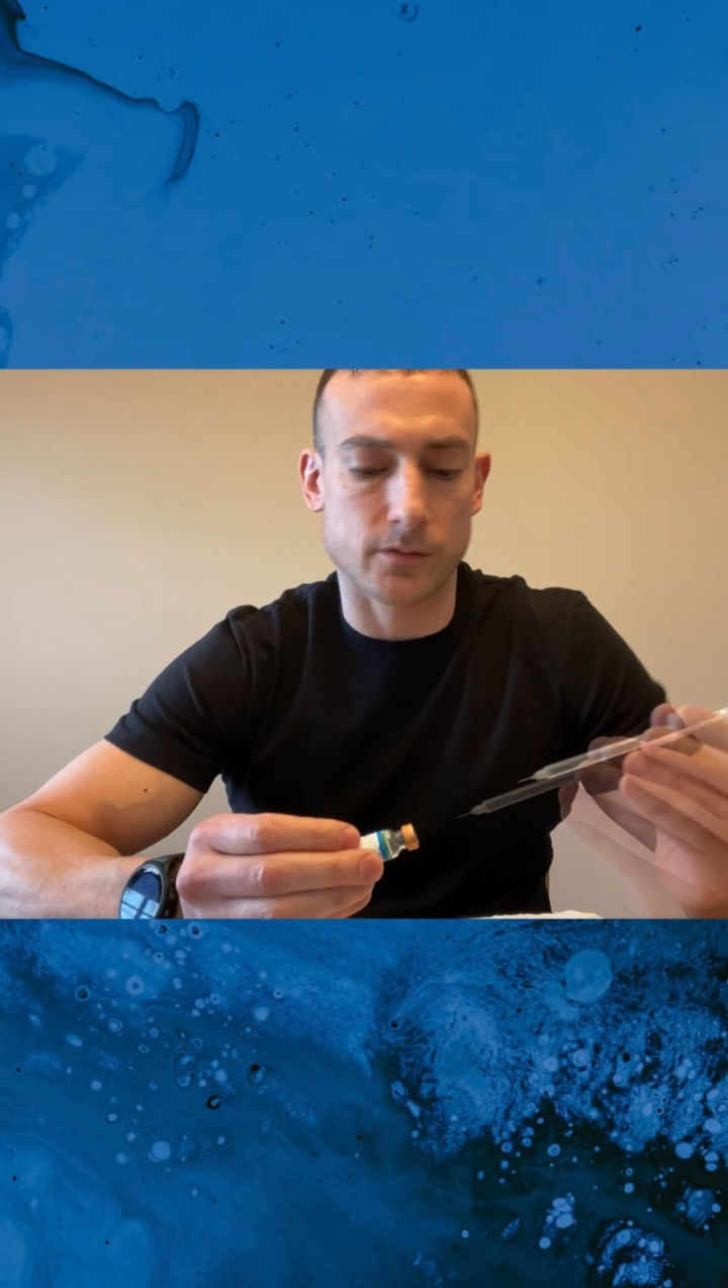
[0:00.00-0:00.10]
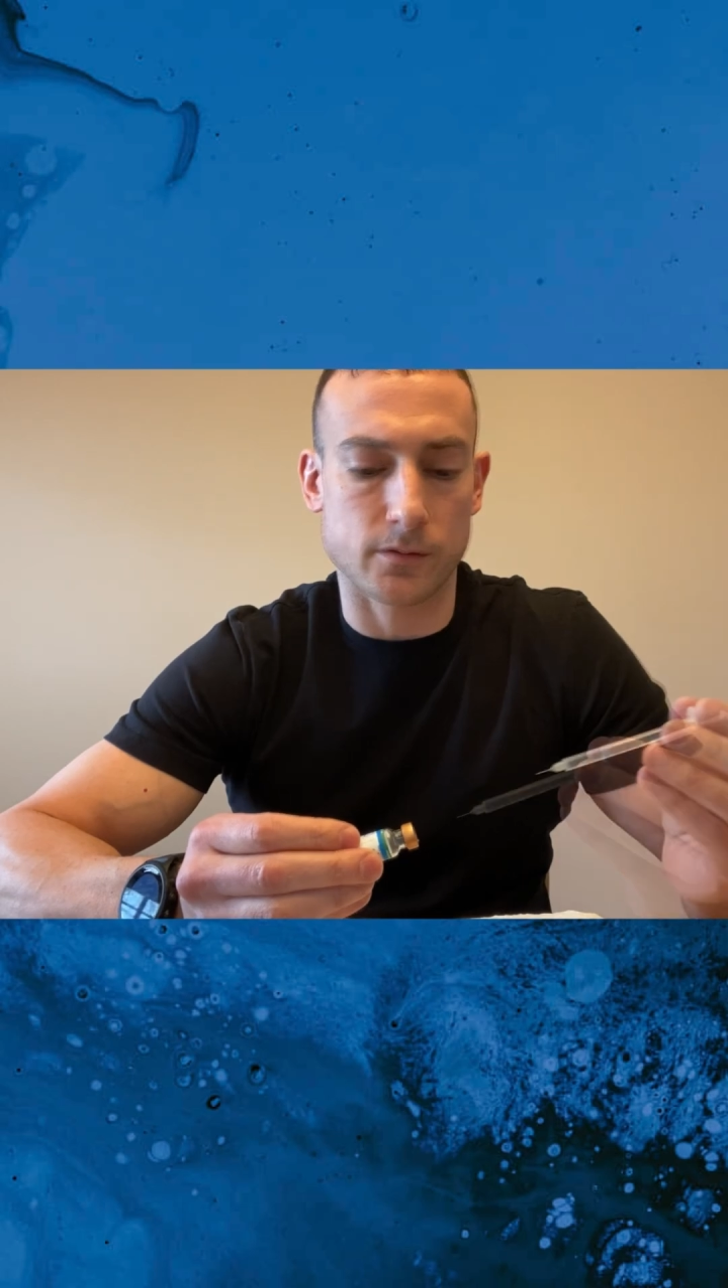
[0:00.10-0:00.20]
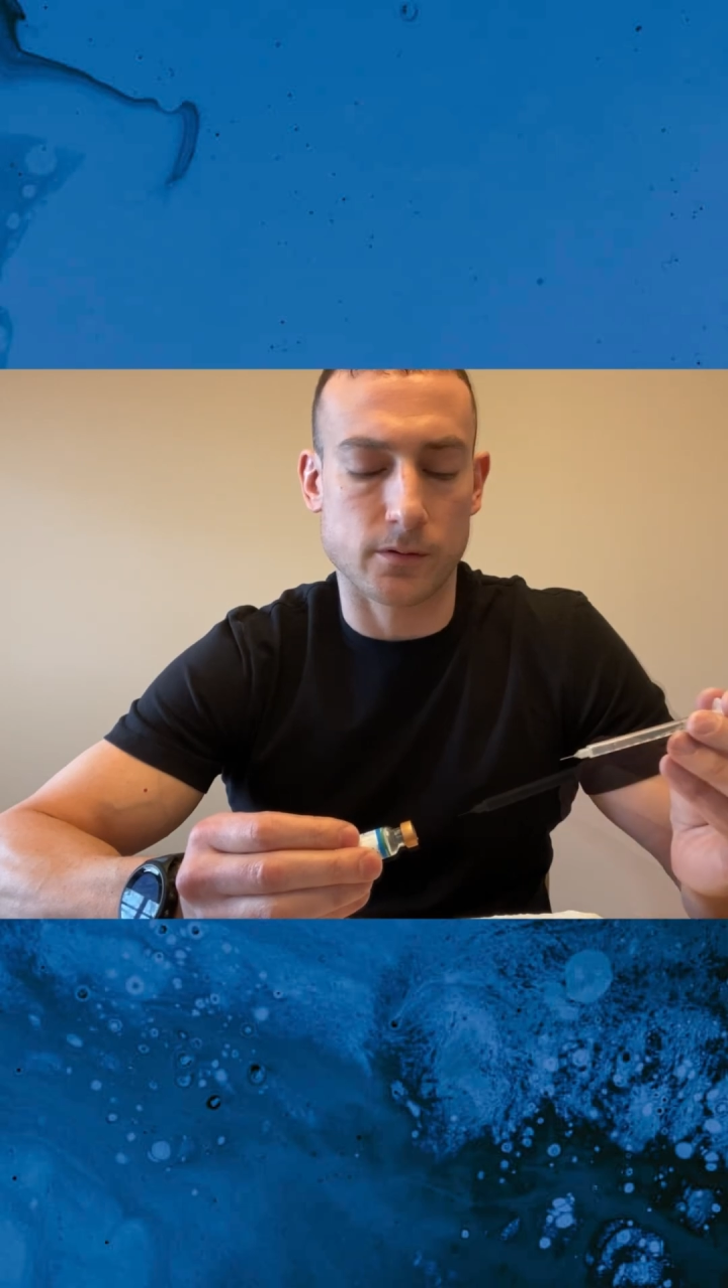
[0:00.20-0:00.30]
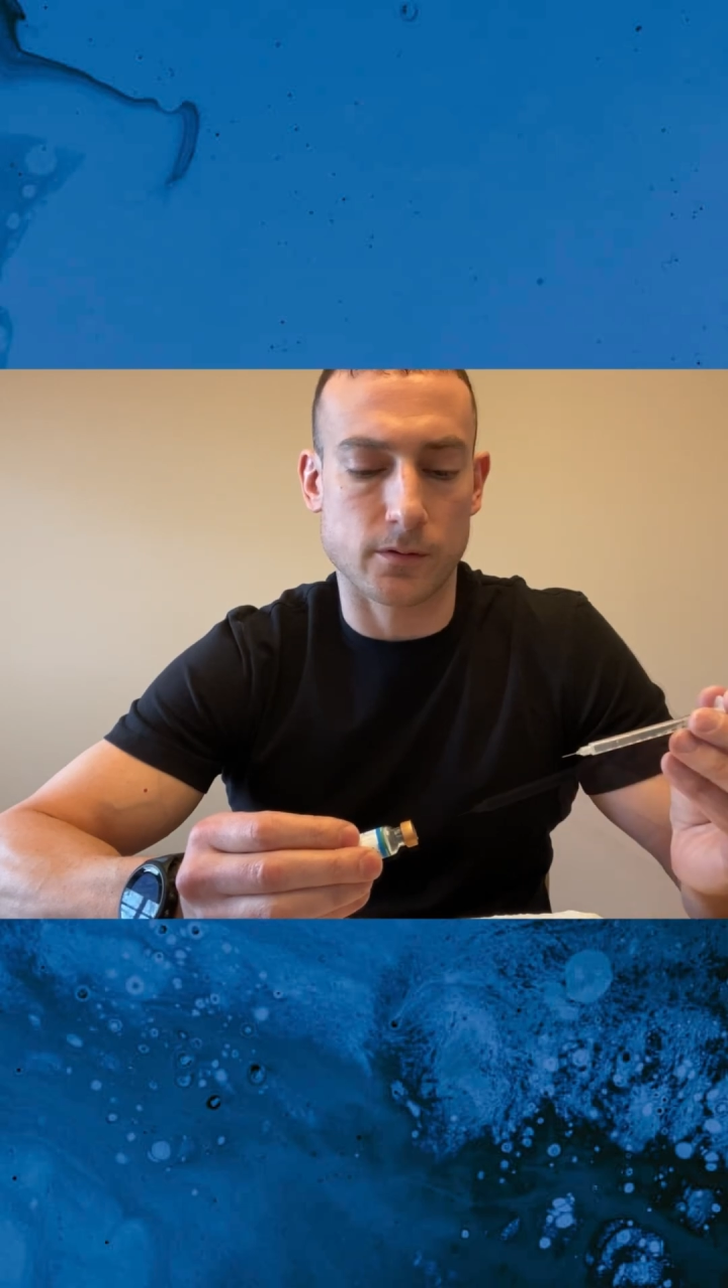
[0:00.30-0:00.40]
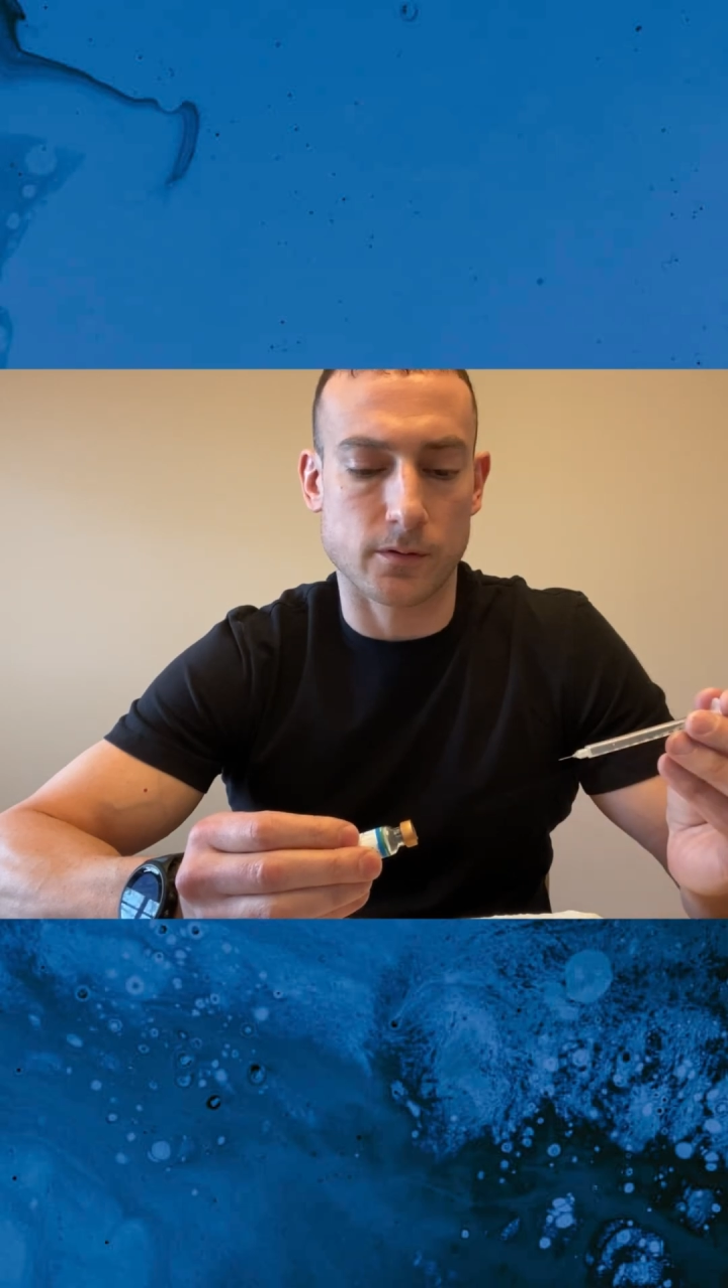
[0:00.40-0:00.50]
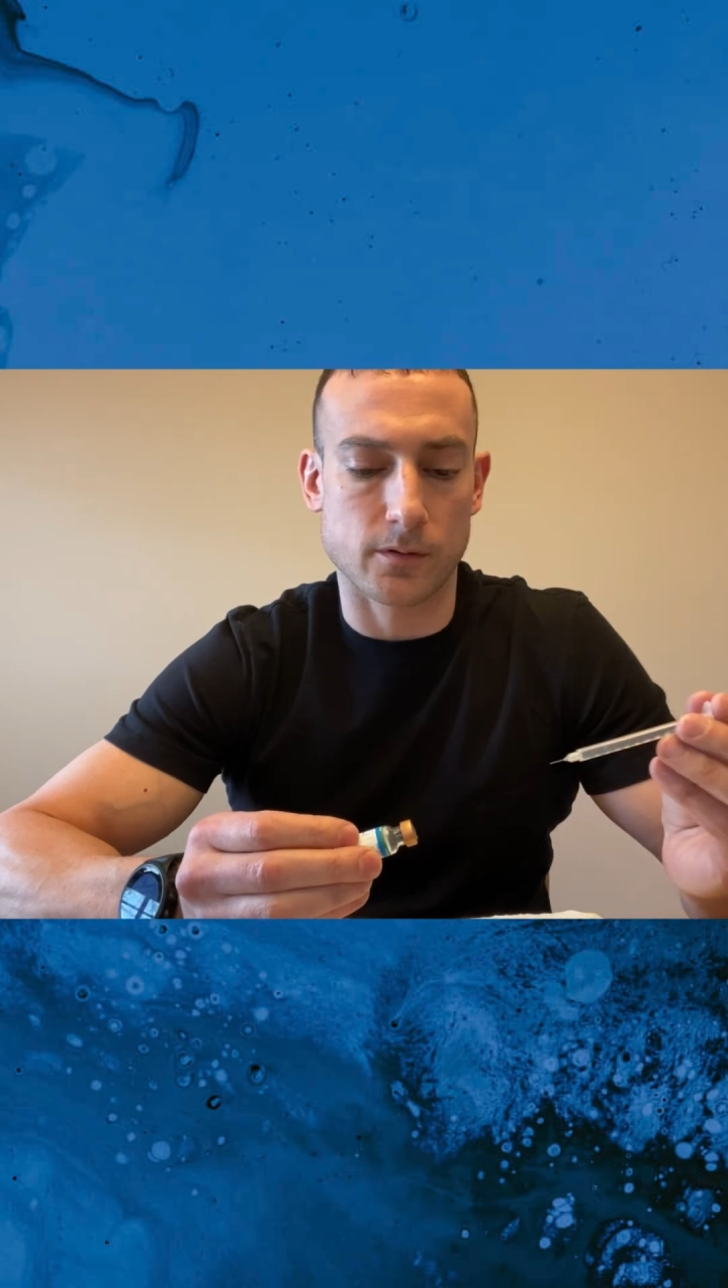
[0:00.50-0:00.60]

to